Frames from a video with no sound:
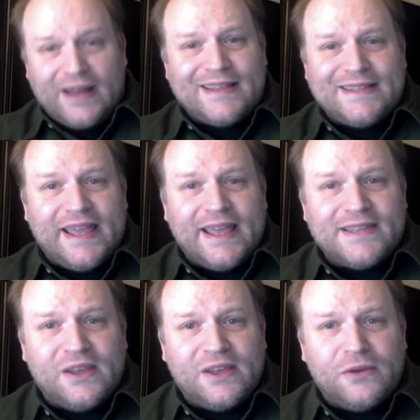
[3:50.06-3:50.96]
say? As
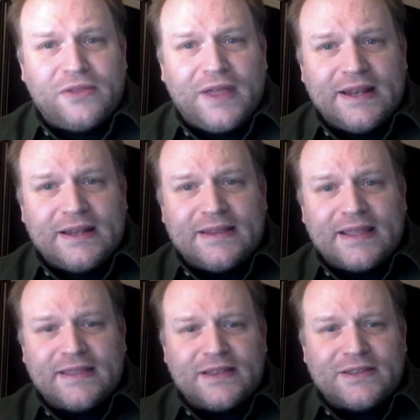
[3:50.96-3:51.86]
a youth, I didn't
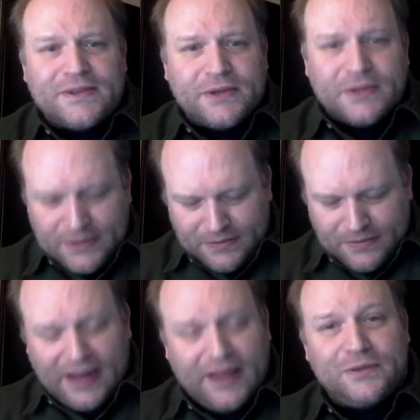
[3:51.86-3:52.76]
think things through
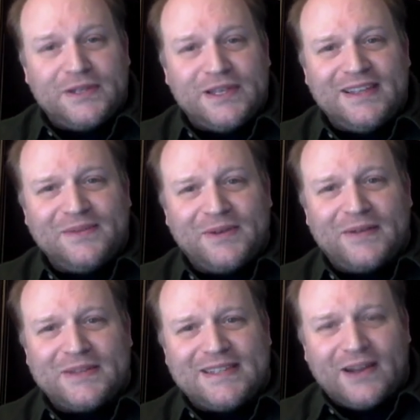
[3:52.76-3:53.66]
when I
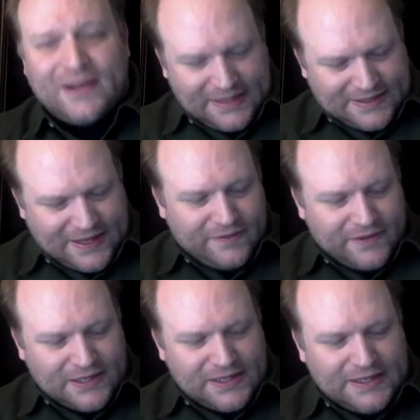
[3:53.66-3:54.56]
would stare at these
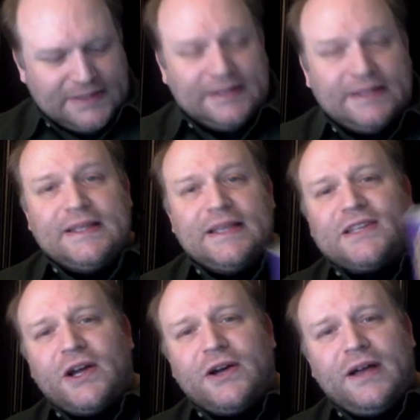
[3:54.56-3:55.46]
covers.
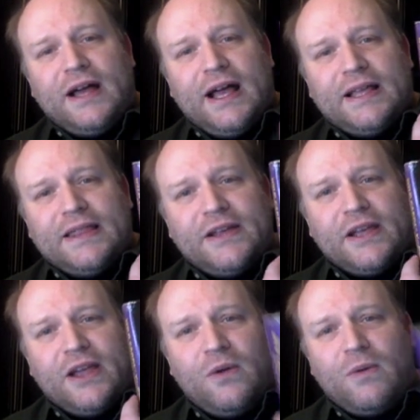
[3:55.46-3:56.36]
So there
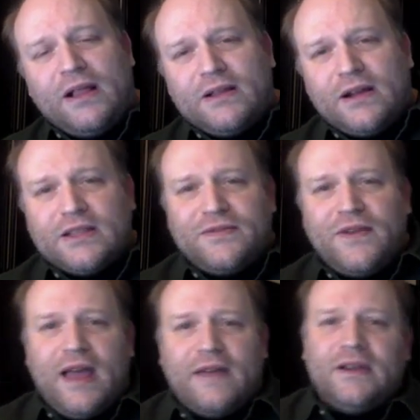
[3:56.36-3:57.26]
you go, Wild Cards
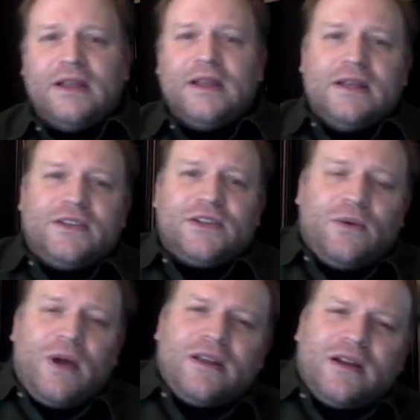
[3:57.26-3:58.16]
5. So
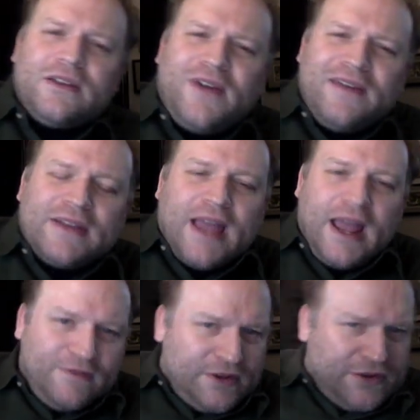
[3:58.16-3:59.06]
Wild Cards 5, it
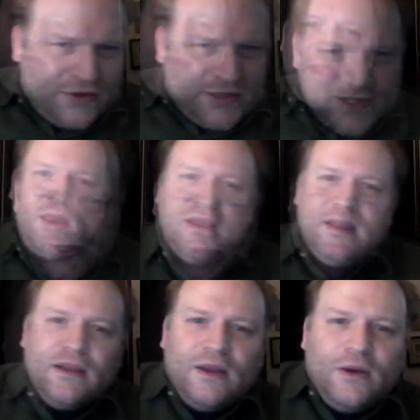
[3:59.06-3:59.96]
kind of introduces a new